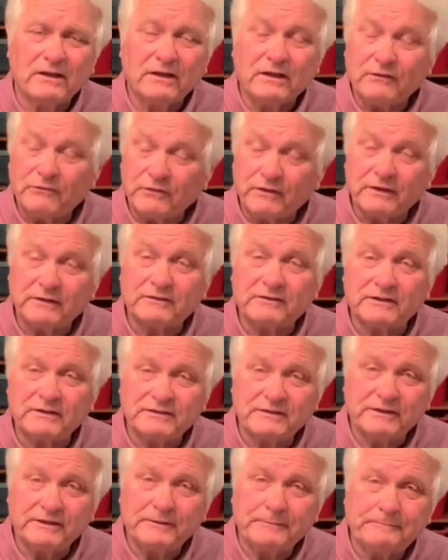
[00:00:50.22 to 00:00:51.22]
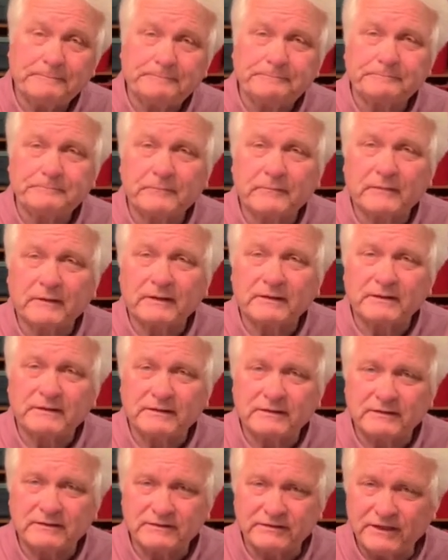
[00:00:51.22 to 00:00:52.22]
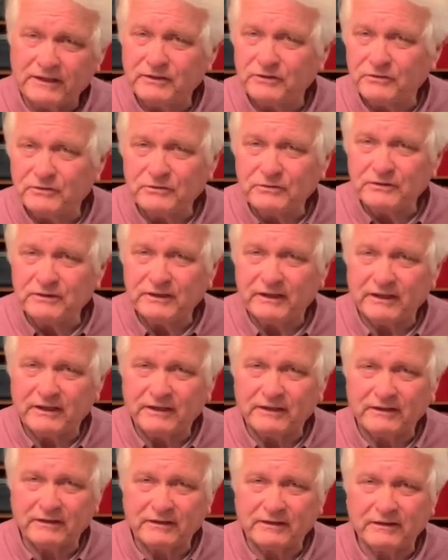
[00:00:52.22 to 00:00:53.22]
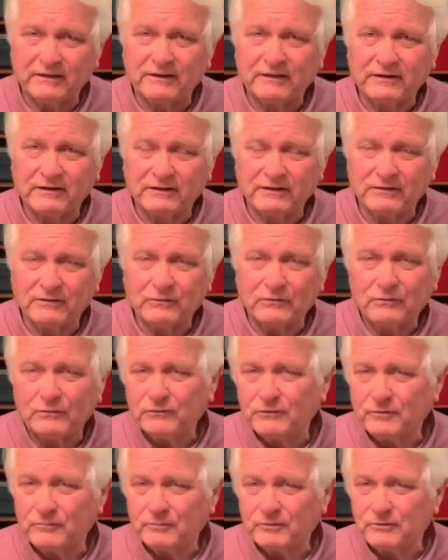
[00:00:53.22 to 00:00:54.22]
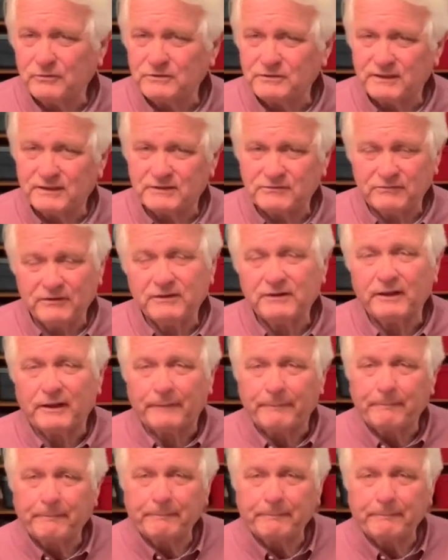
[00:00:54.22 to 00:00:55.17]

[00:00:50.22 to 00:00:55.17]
If you're interested, stay tuned and I'll go over the process with you.